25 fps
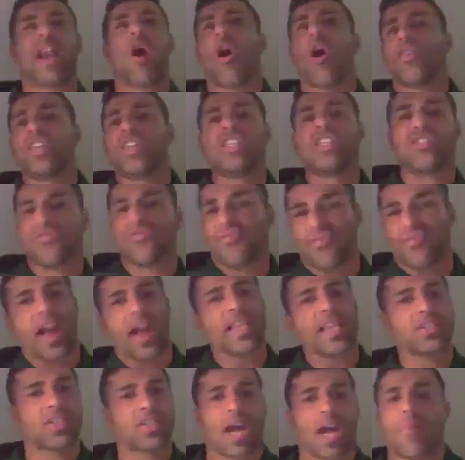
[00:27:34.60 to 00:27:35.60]
all these
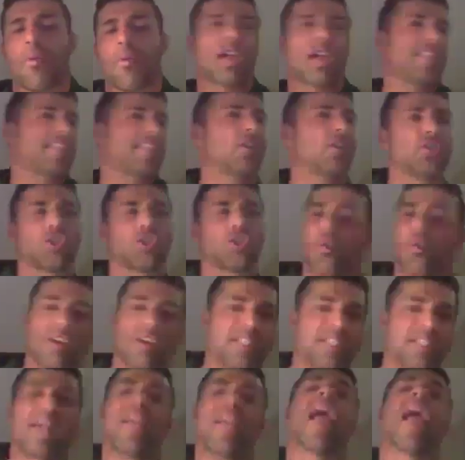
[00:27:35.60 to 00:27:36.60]
friends come on, tell stories.
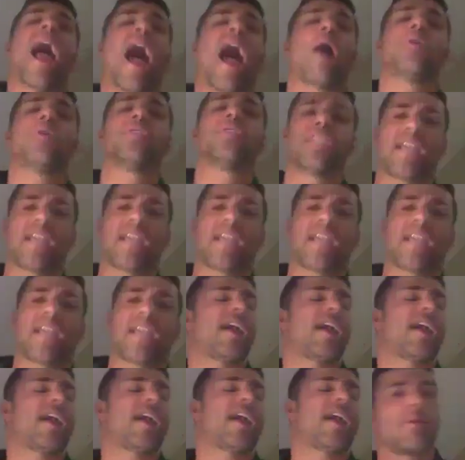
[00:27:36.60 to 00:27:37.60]
How is a guy
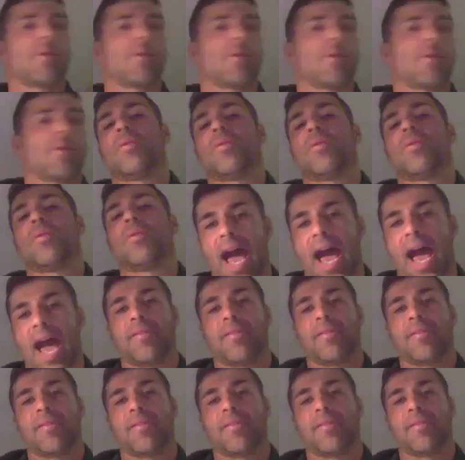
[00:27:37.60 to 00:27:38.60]
going to compete with that
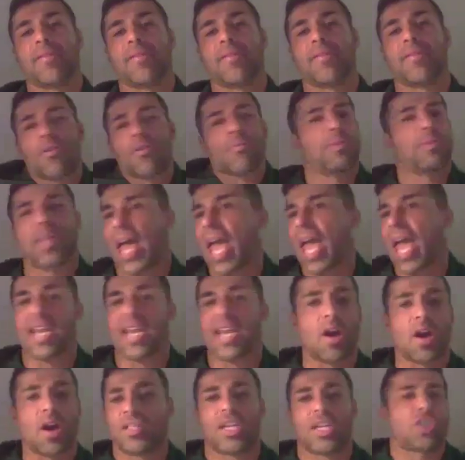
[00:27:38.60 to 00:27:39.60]
never played,
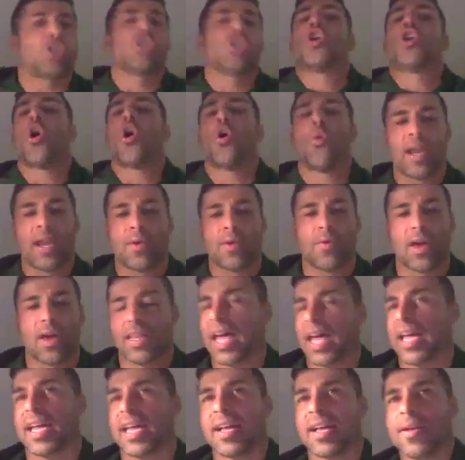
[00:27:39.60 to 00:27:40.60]
doesn't know anyone?
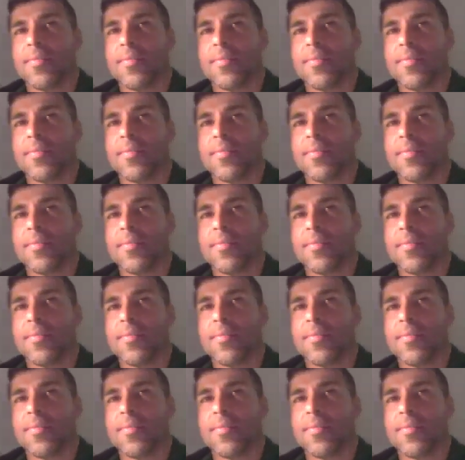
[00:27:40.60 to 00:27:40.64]
Like,